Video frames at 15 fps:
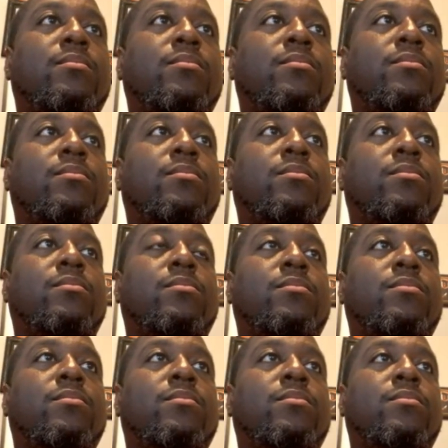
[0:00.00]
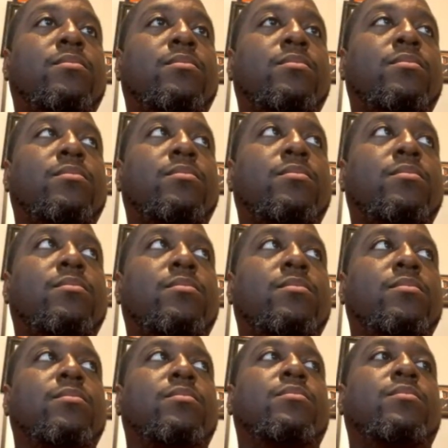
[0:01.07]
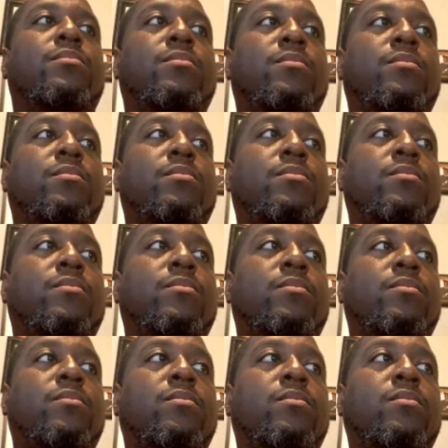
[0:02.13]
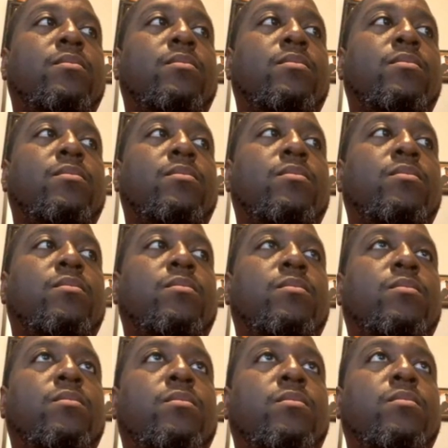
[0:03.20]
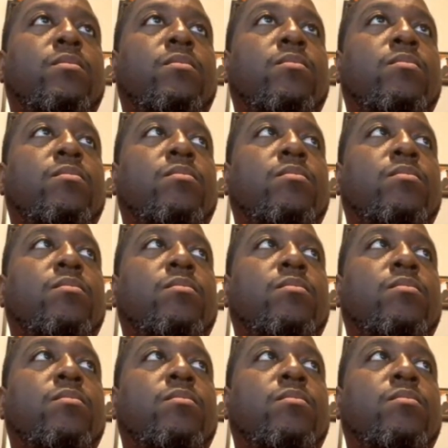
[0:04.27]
This person isn't speaking.